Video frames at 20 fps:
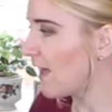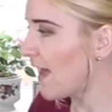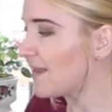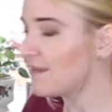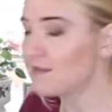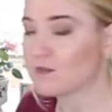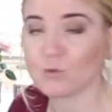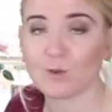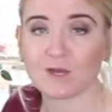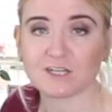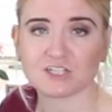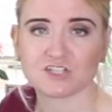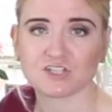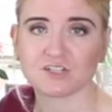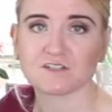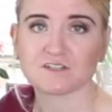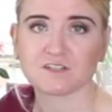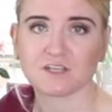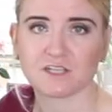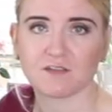Any
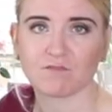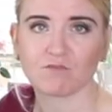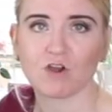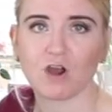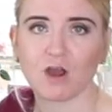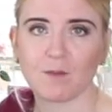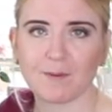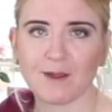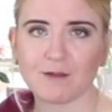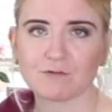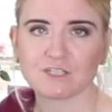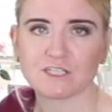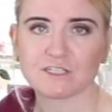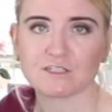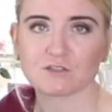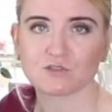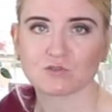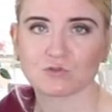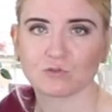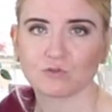questions that you've got about
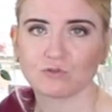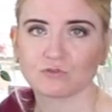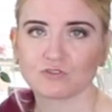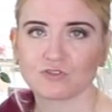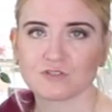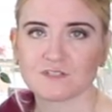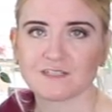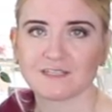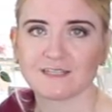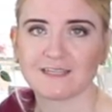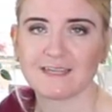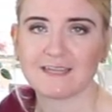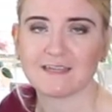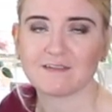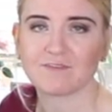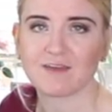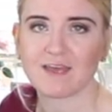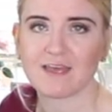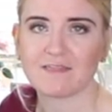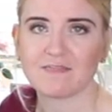it at all, just
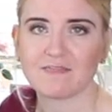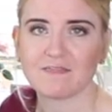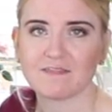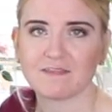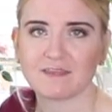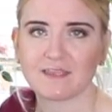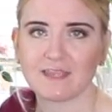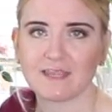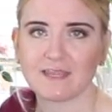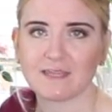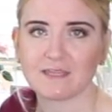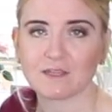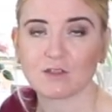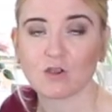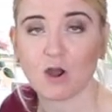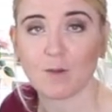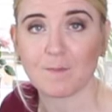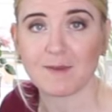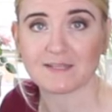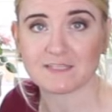leave in the
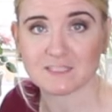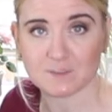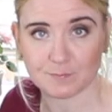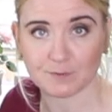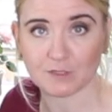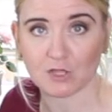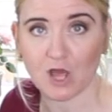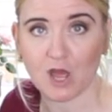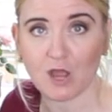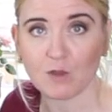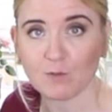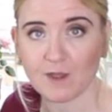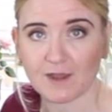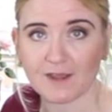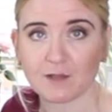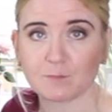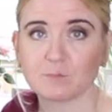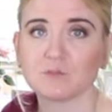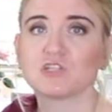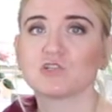comments below
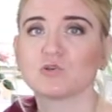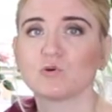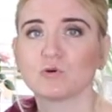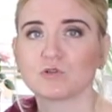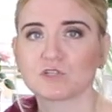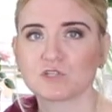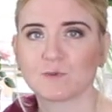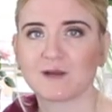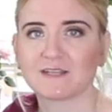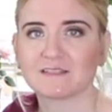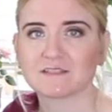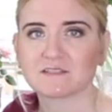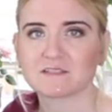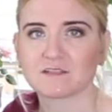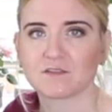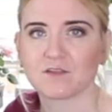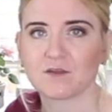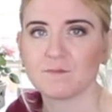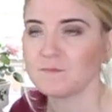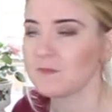and I'll be sure to
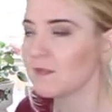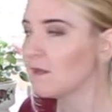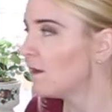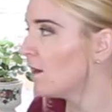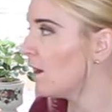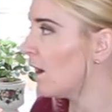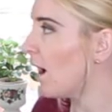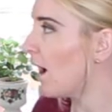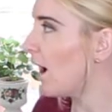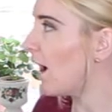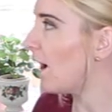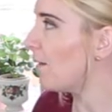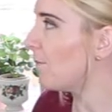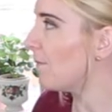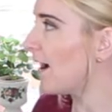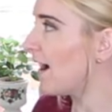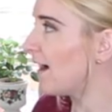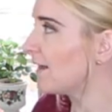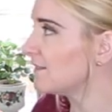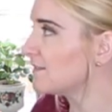answer them.
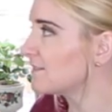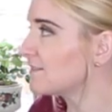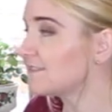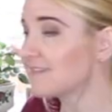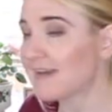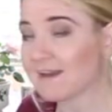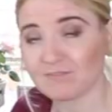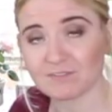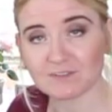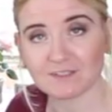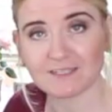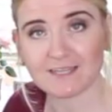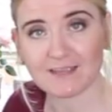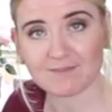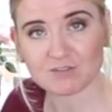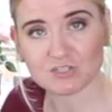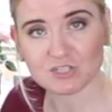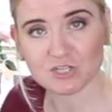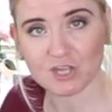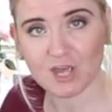And definitely
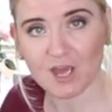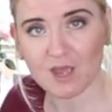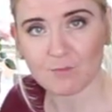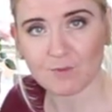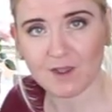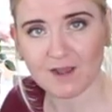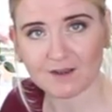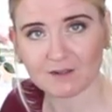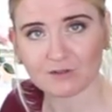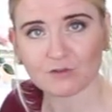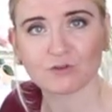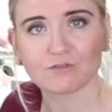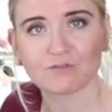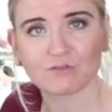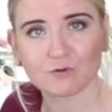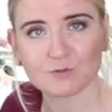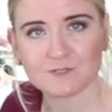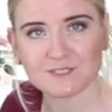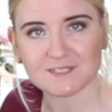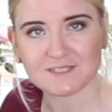give it a go, and I look
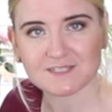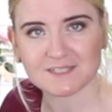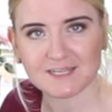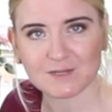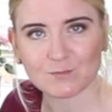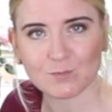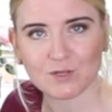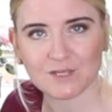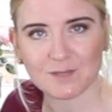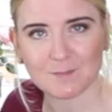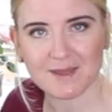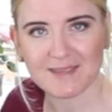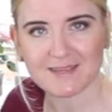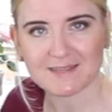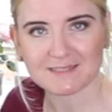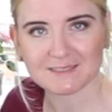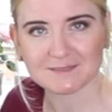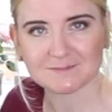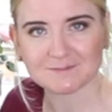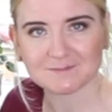forward to seeing what you
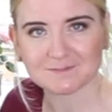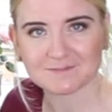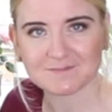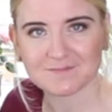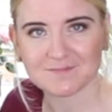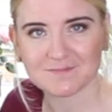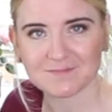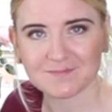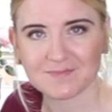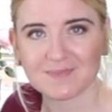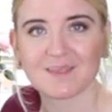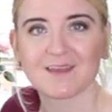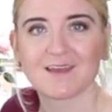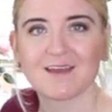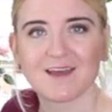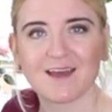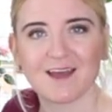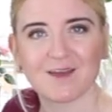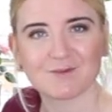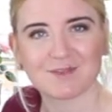make.
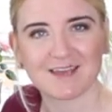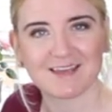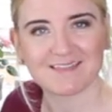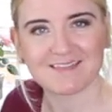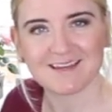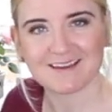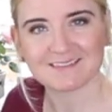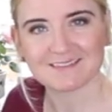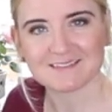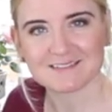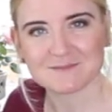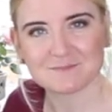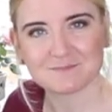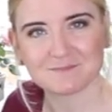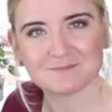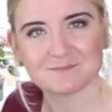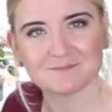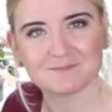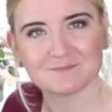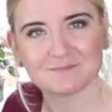Okay, thanks.
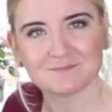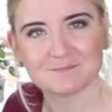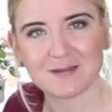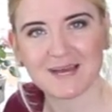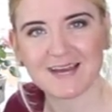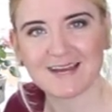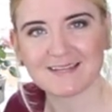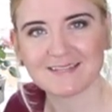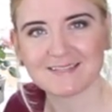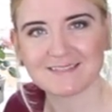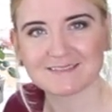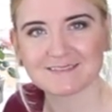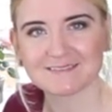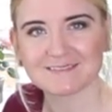Bye.